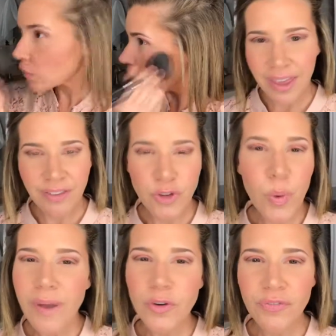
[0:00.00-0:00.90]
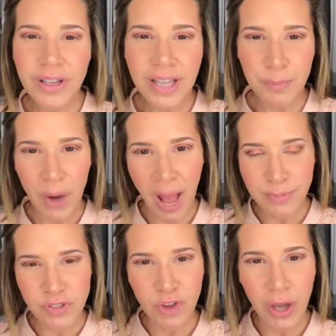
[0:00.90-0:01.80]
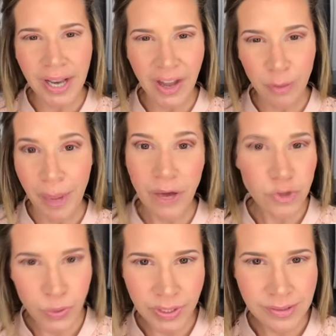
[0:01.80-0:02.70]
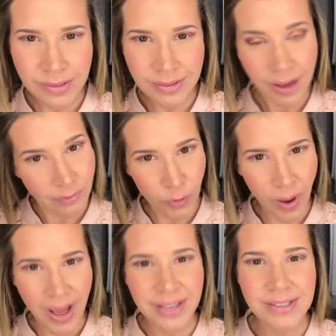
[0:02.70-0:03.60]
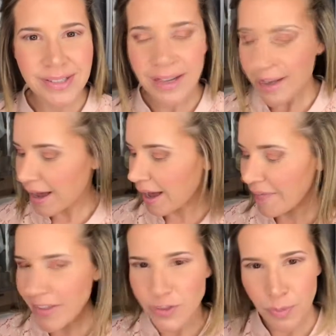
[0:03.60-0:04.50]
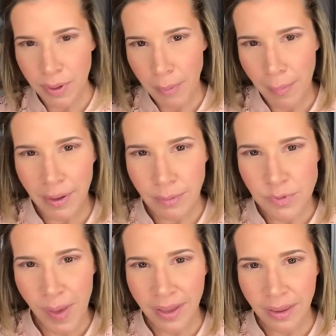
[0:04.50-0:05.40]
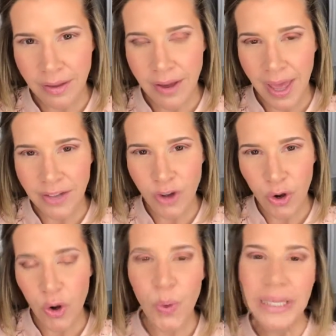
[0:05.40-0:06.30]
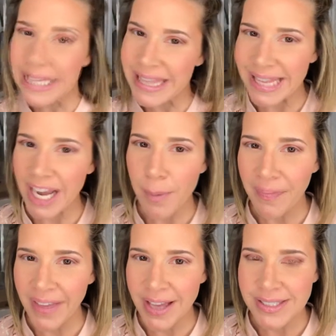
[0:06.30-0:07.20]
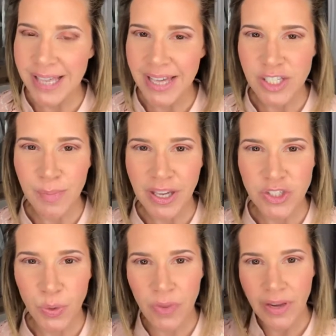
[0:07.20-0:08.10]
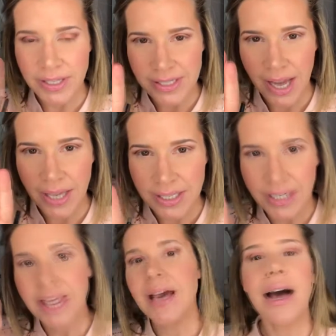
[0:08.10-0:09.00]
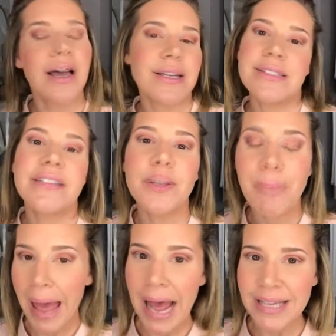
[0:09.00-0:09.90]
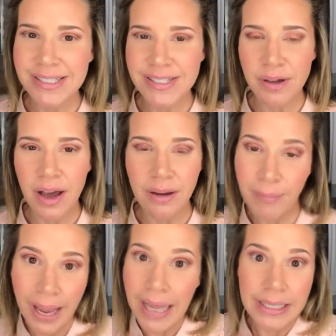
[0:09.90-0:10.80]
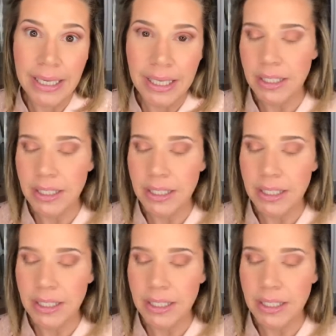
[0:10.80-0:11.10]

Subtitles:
If you ever feel like perhaps you've gone out of the boundaries of your eyes, that's where Big Mama comes back in, and I'll go clean that up on the outside to make sure that it's not extended past my eyelid.